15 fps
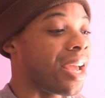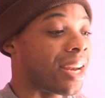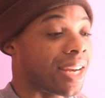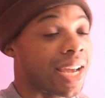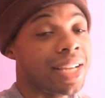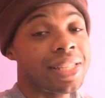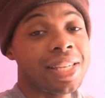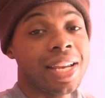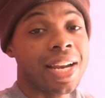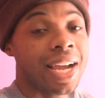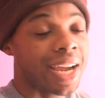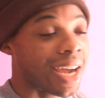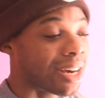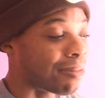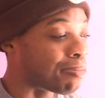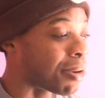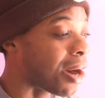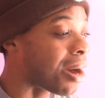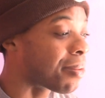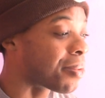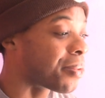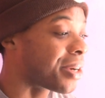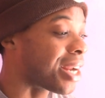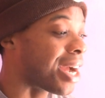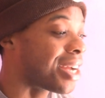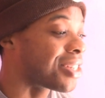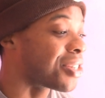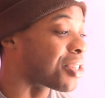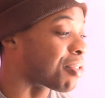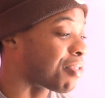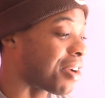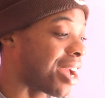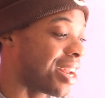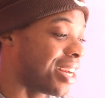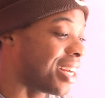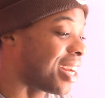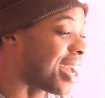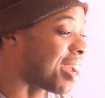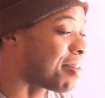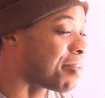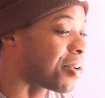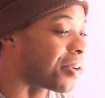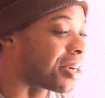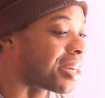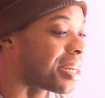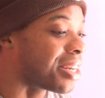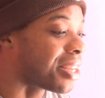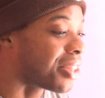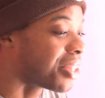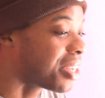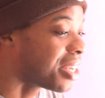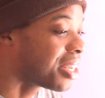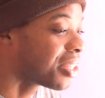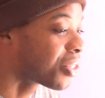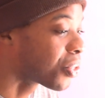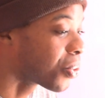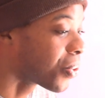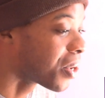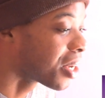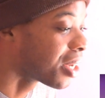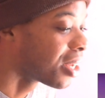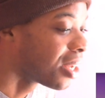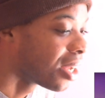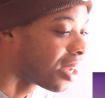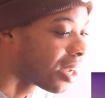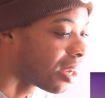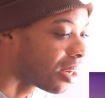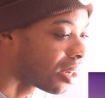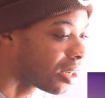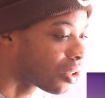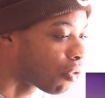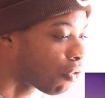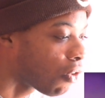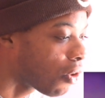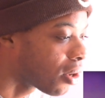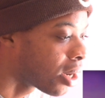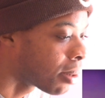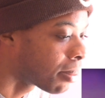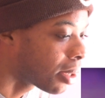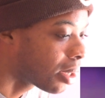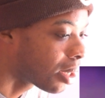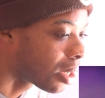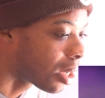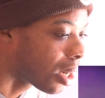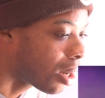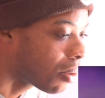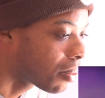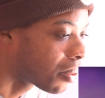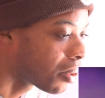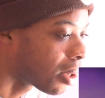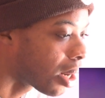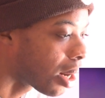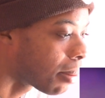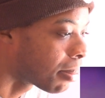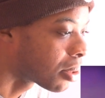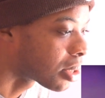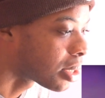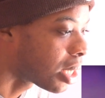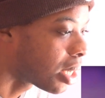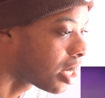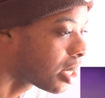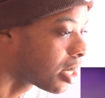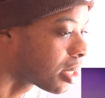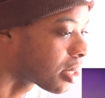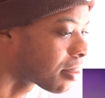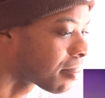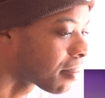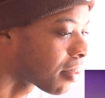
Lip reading: Not saying I got a problem with it, I just find it like, bro, these three. It's for them, huh? I don't know how much they is.